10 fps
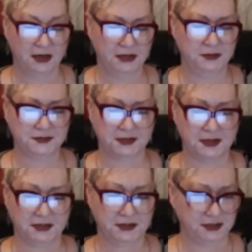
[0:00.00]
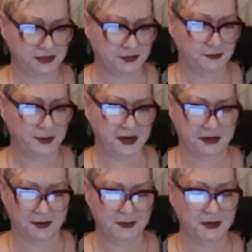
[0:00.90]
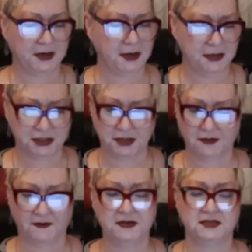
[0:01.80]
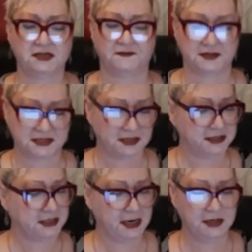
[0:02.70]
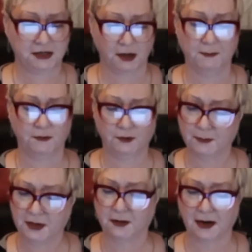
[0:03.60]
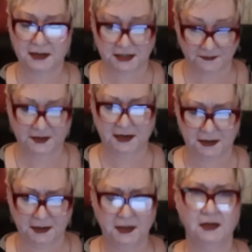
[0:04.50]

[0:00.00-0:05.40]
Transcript: using a two-way communication device to facilitate criminal activity.